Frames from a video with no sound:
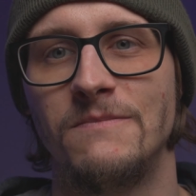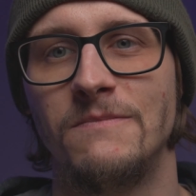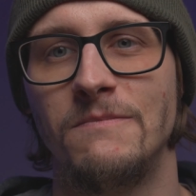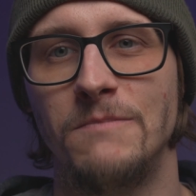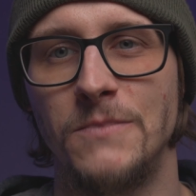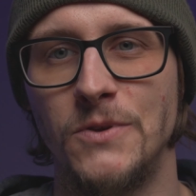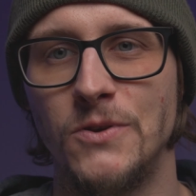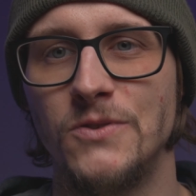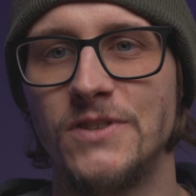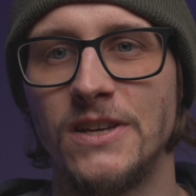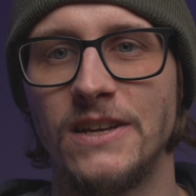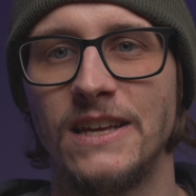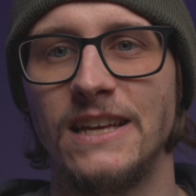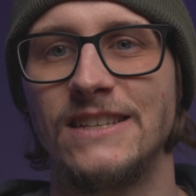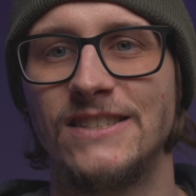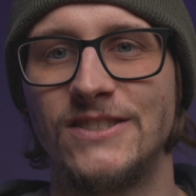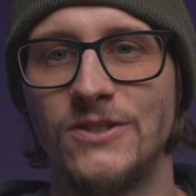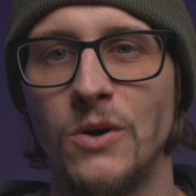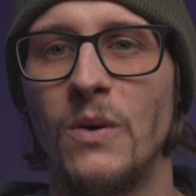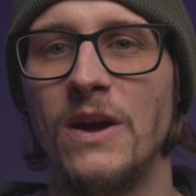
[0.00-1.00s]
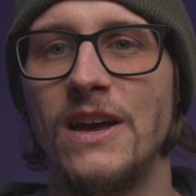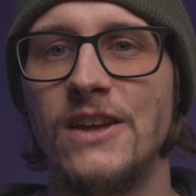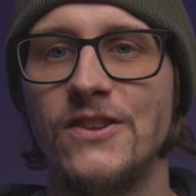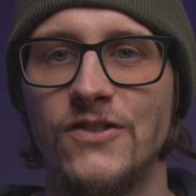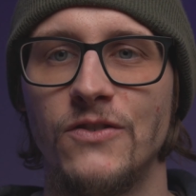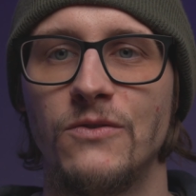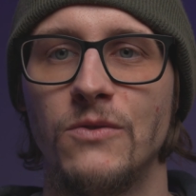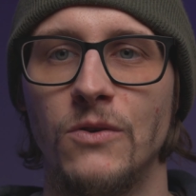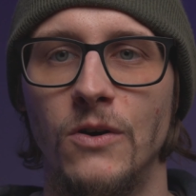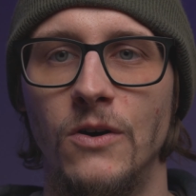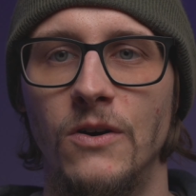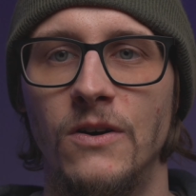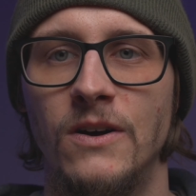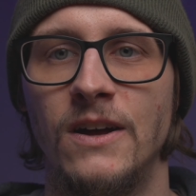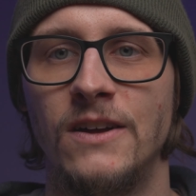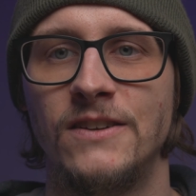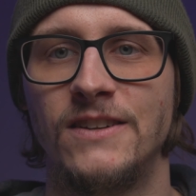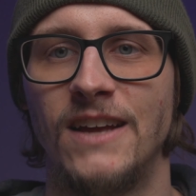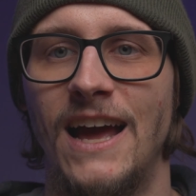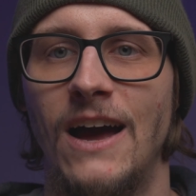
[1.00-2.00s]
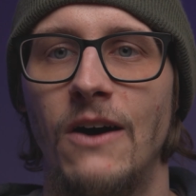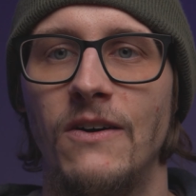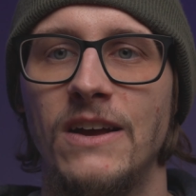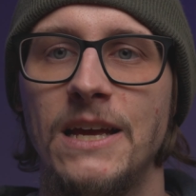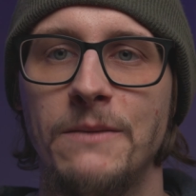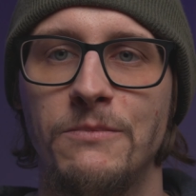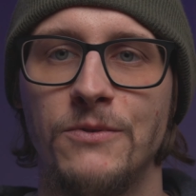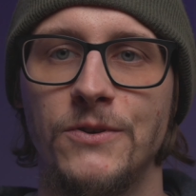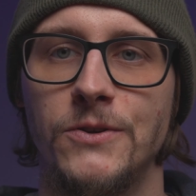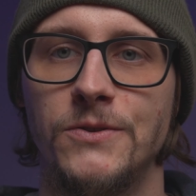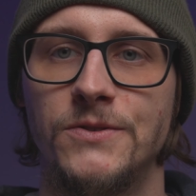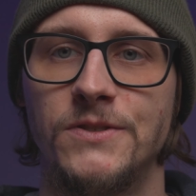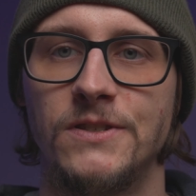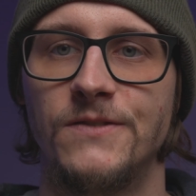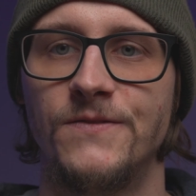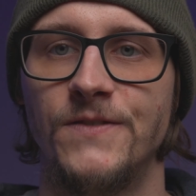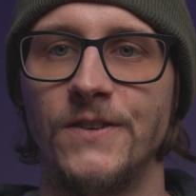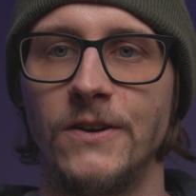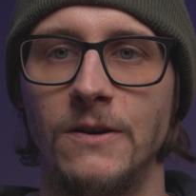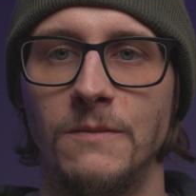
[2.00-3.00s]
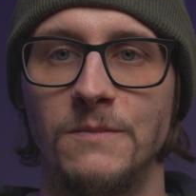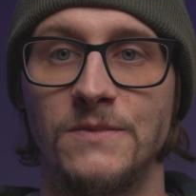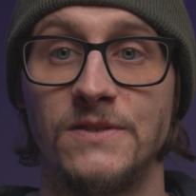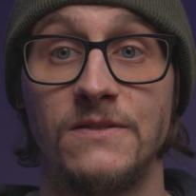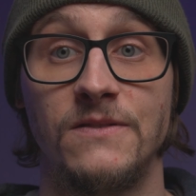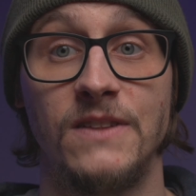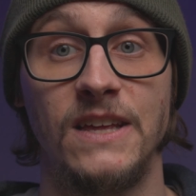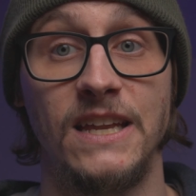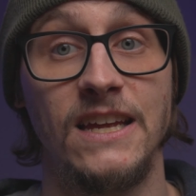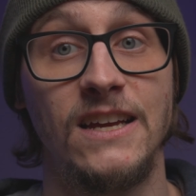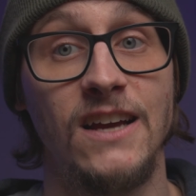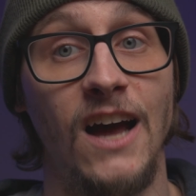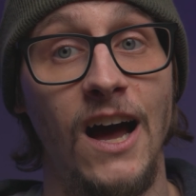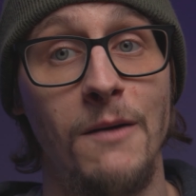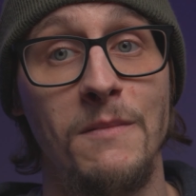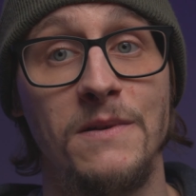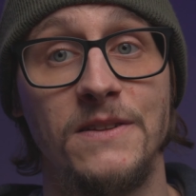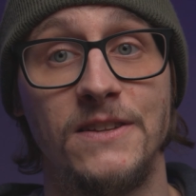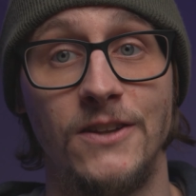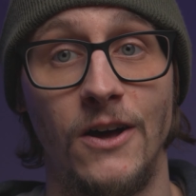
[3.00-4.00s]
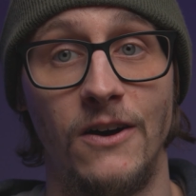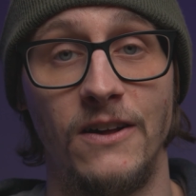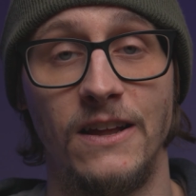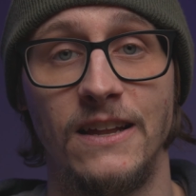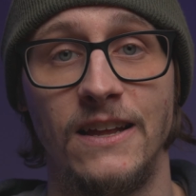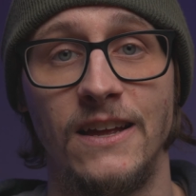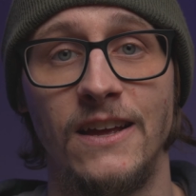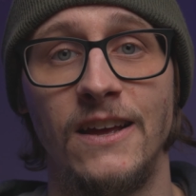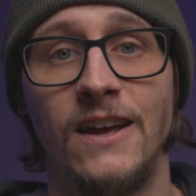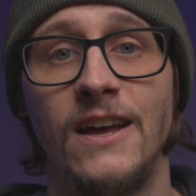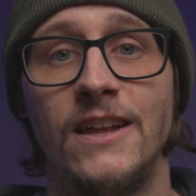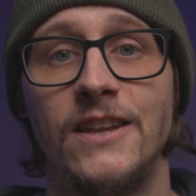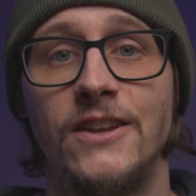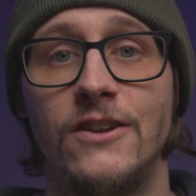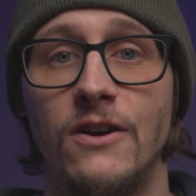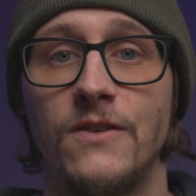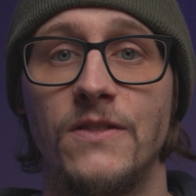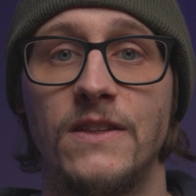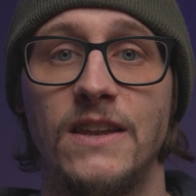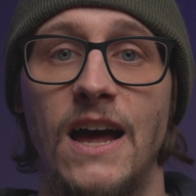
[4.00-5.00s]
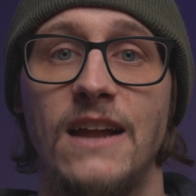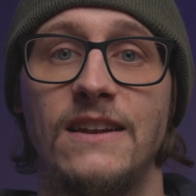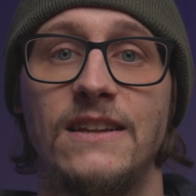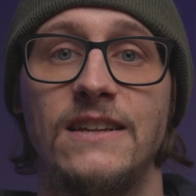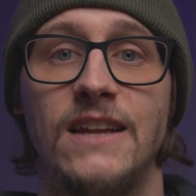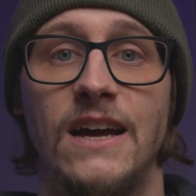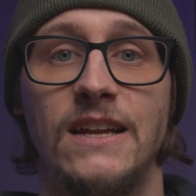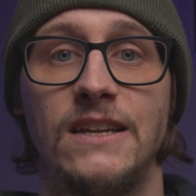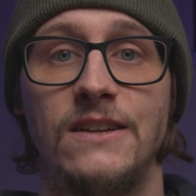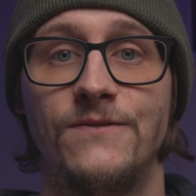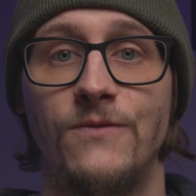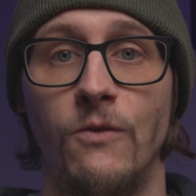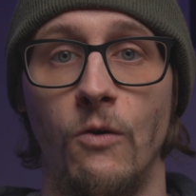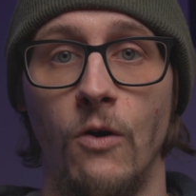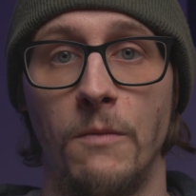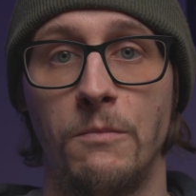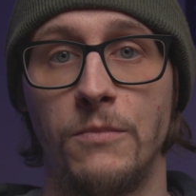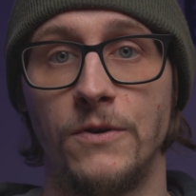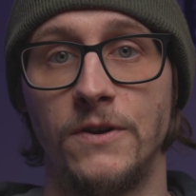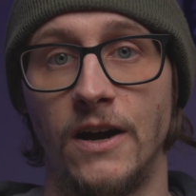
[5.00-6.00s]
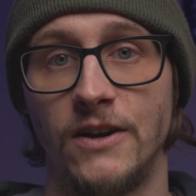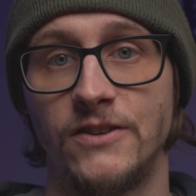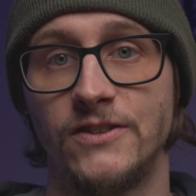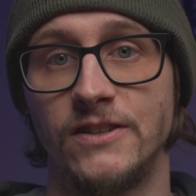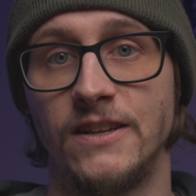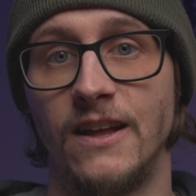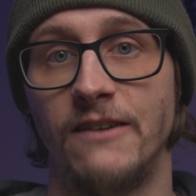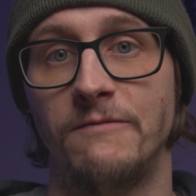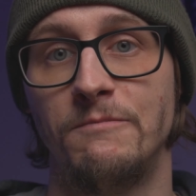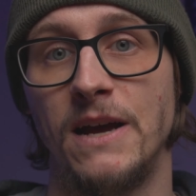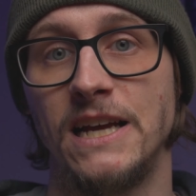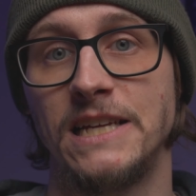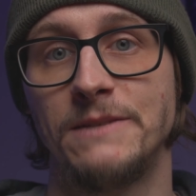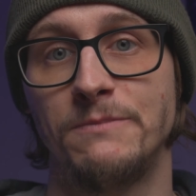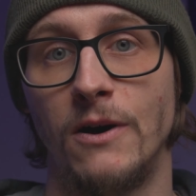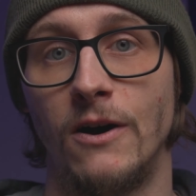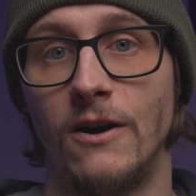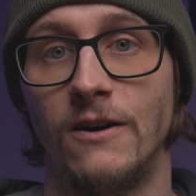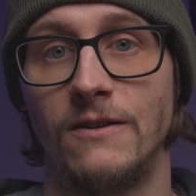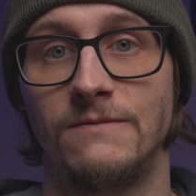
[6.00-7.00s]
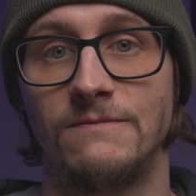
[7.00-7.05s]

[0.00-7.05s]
music is so integral to how he produces films that he commented on it during the 1994 production of Baseball.